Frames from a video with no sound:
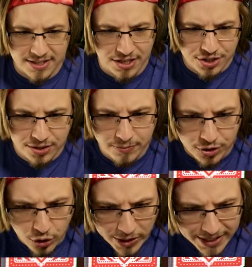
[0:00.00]
That should
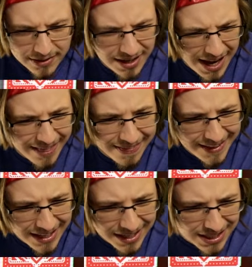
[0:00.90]
do it, I
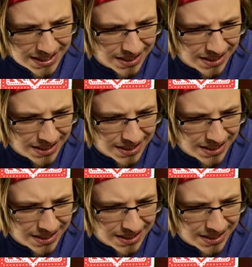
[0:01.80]
think.